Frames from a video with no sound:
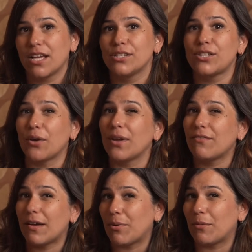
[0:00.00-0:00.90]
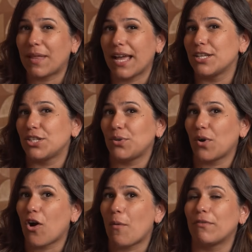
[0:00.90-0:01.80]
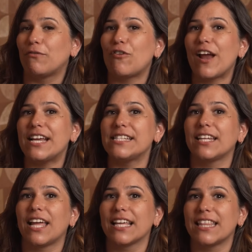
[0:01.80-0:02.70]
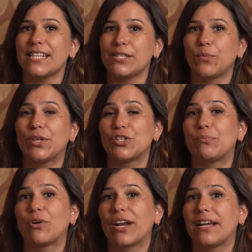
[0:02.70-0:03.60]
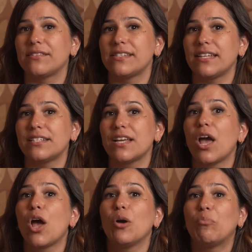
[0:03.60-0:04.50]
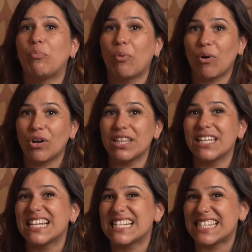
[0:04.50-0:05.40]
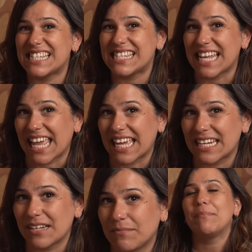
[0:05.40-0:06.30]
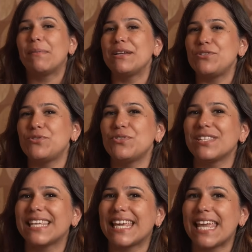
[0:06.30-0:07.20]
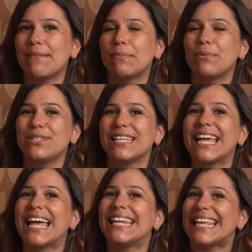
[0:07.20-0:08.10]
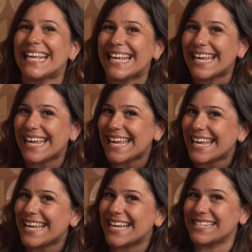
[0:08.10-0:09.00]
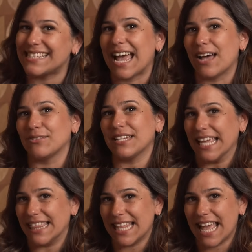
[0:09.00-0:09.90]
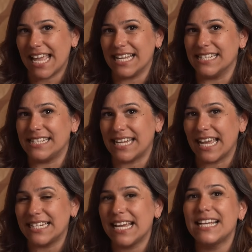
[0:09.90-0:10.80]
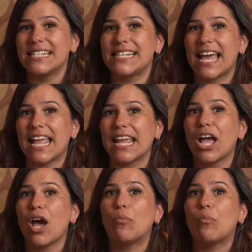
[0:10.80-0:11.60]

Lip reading: So if I pop that into a common phrase like this, we should pronounce it pode ser. But my students keep putting an E sound in there instead, saying